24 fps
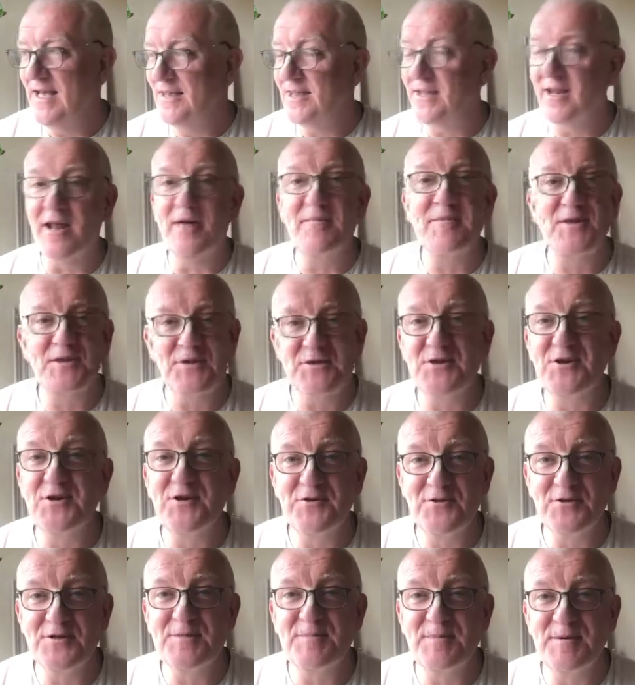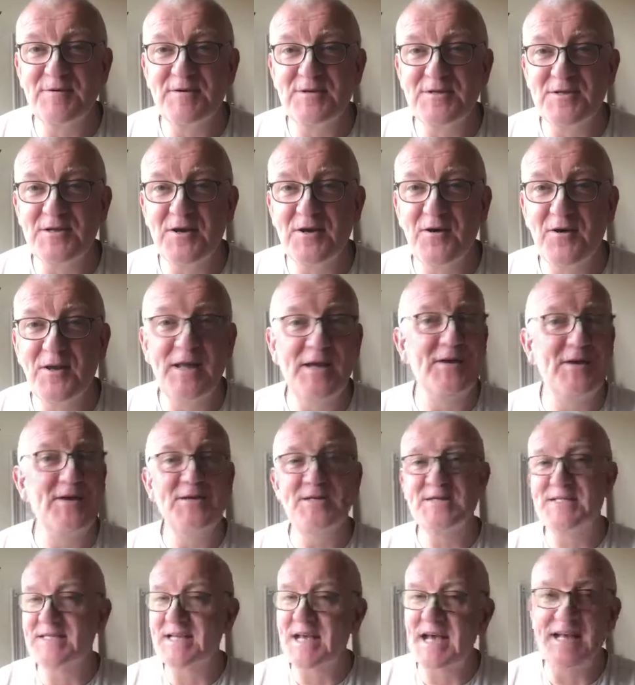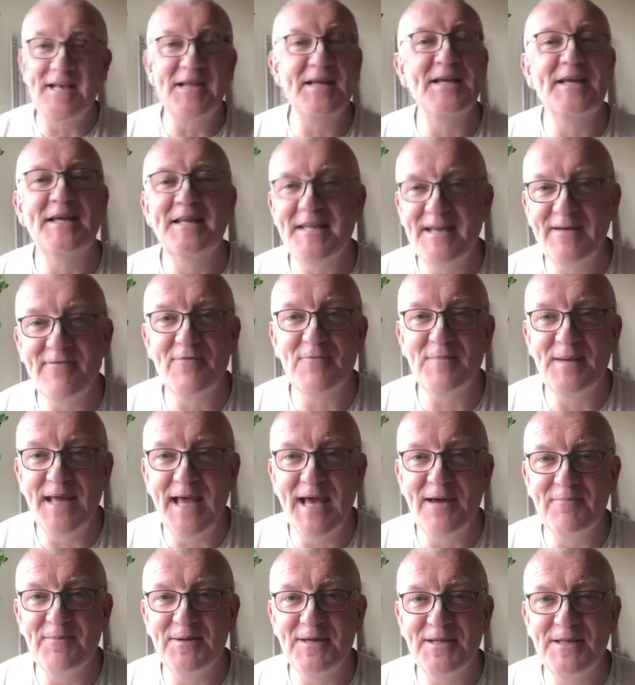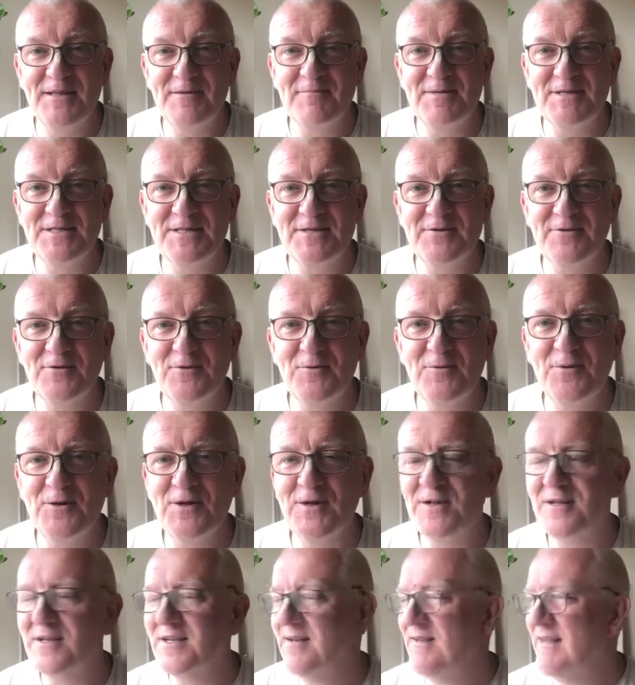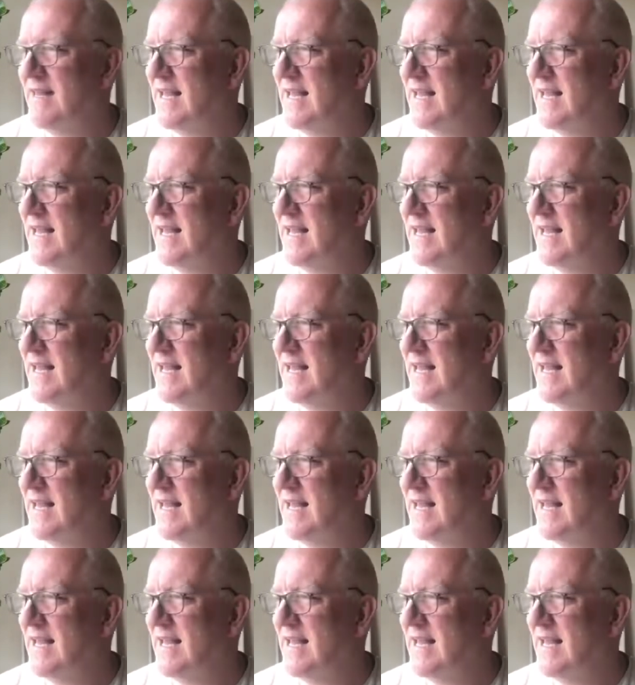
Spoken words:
that I'm an eternal spirit soul, I understand I can never be happy in the material world,